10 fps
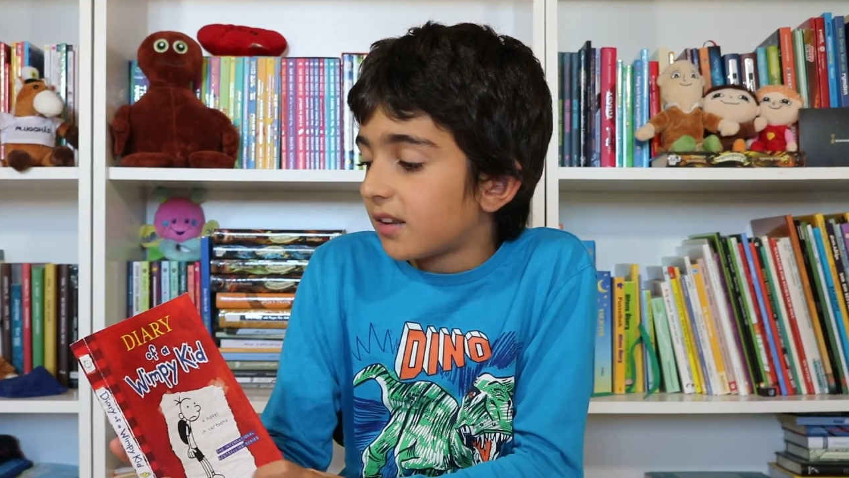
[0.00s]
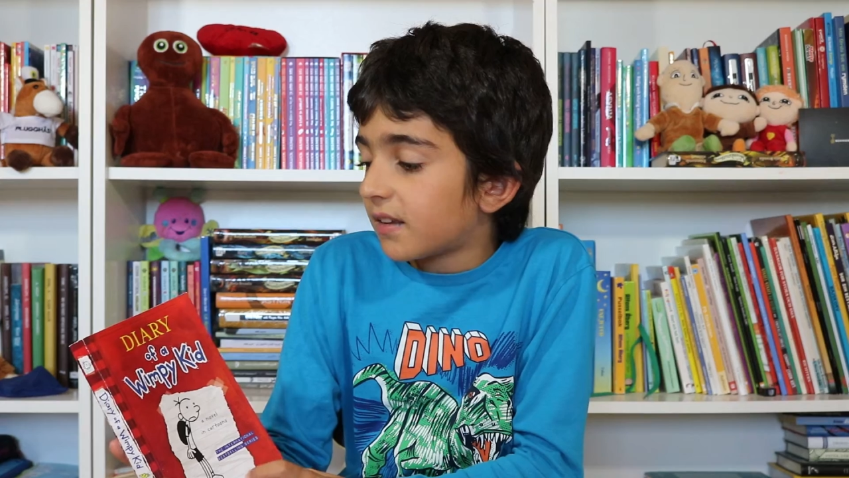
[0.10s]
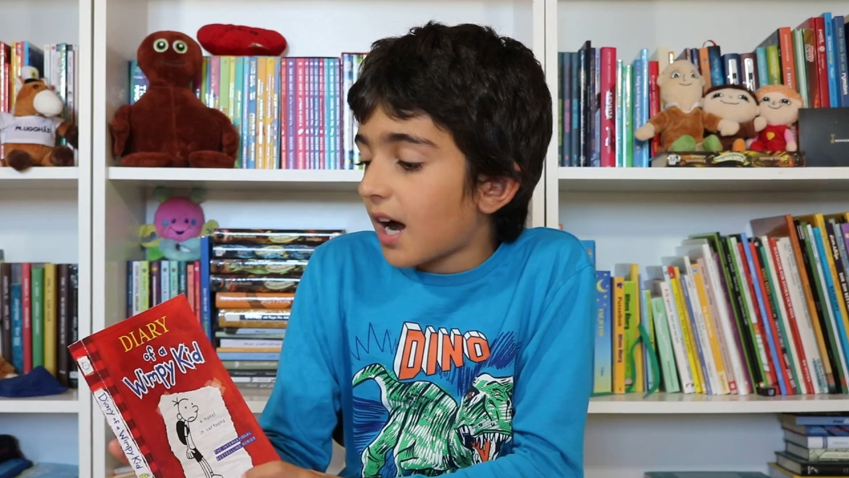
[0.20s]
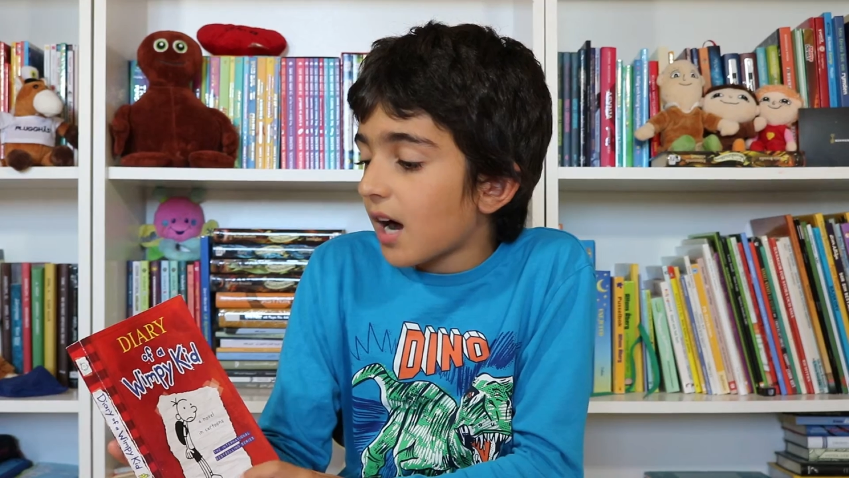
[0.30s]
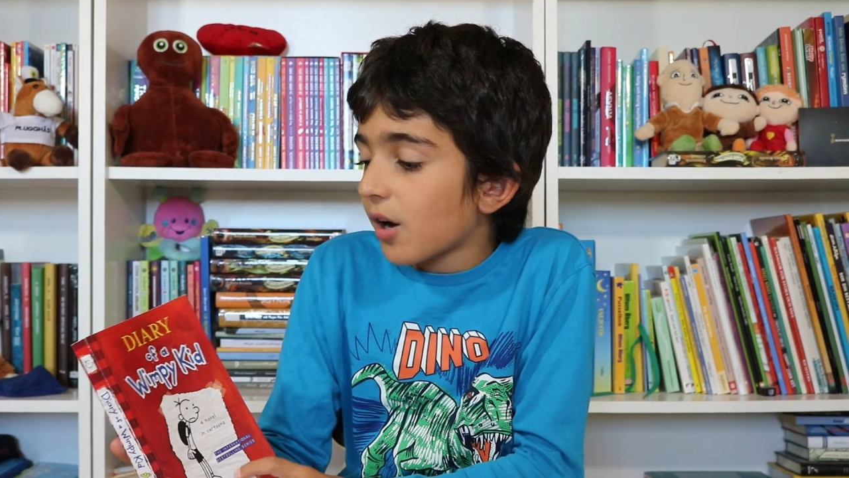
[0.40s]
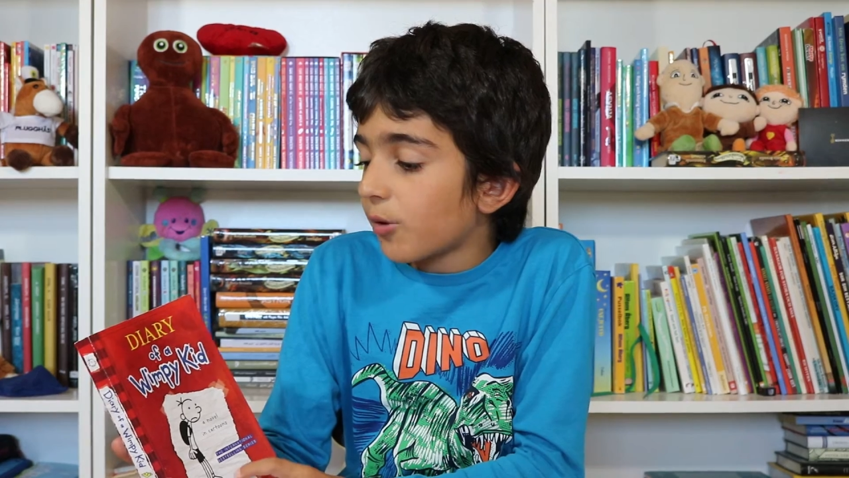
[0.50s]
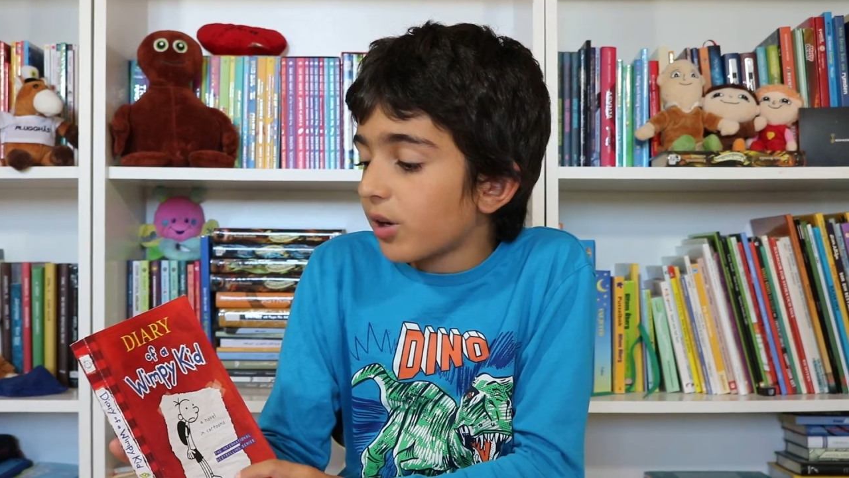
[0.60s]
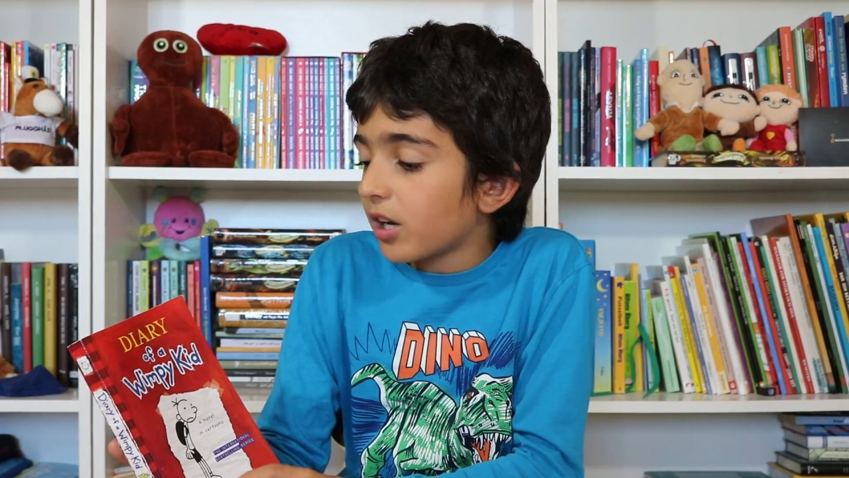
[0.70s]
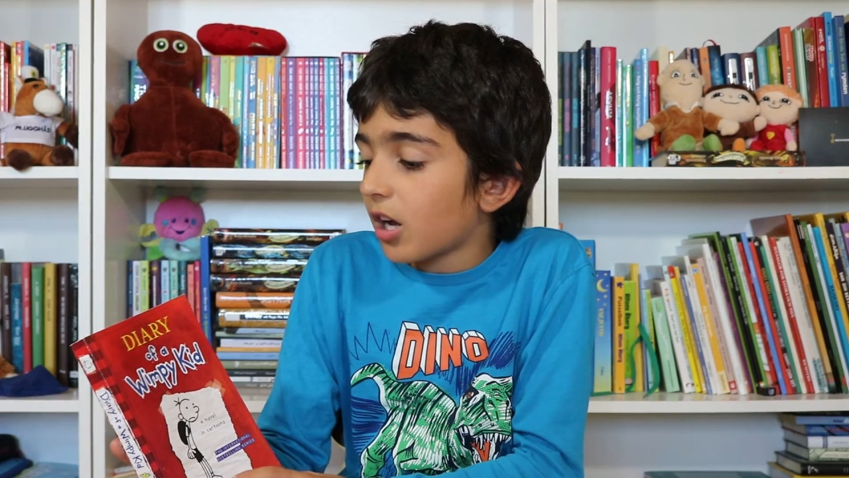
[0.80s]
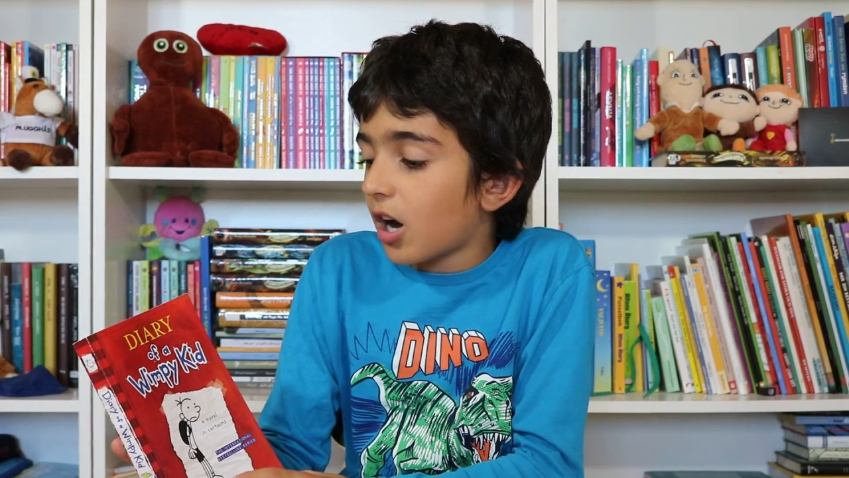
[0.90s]

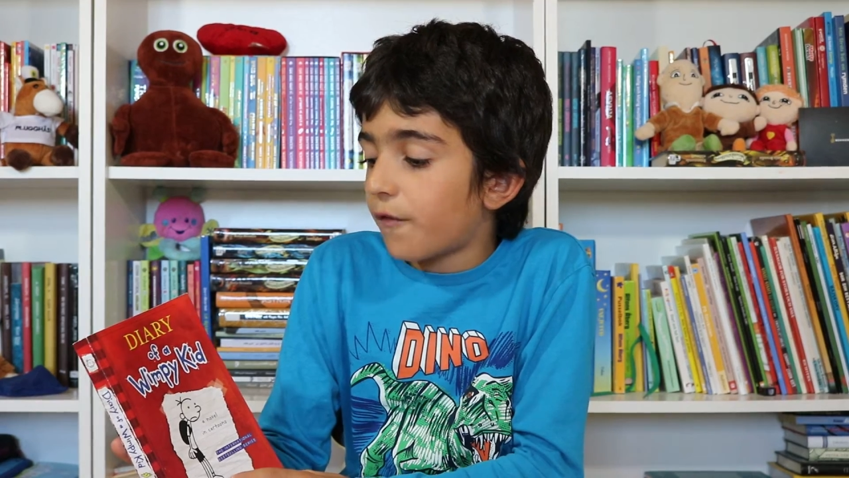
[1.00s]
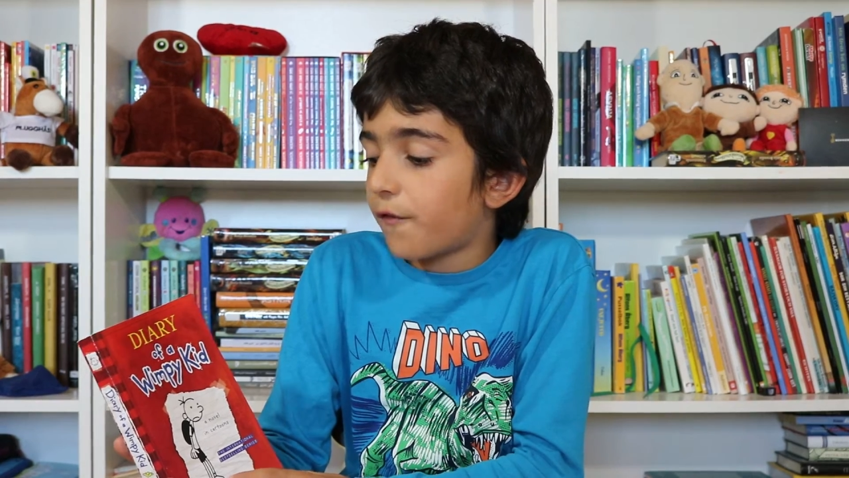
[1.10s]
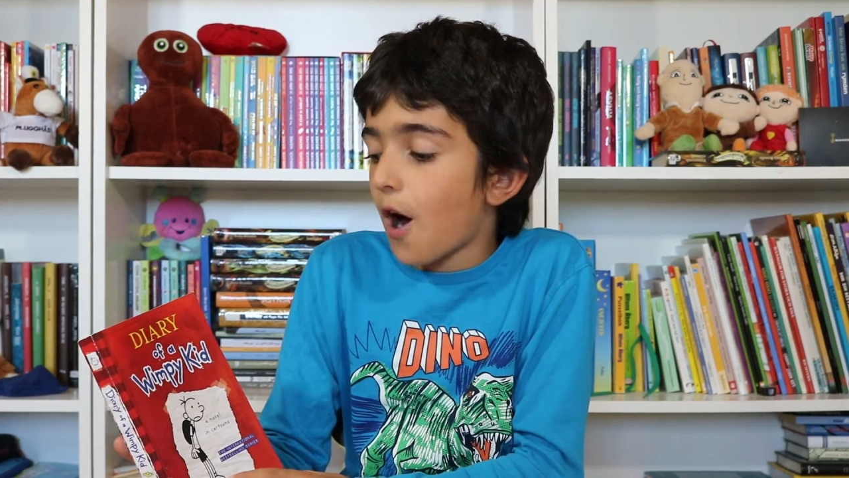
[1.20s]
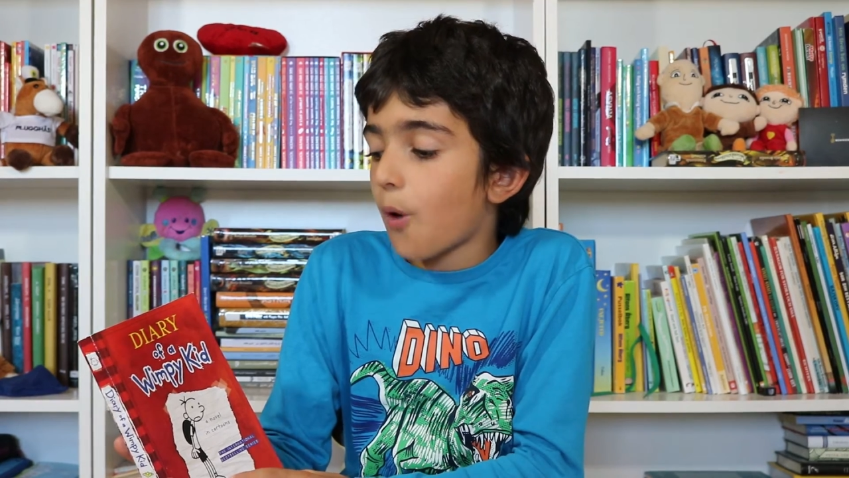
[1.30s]
Diary of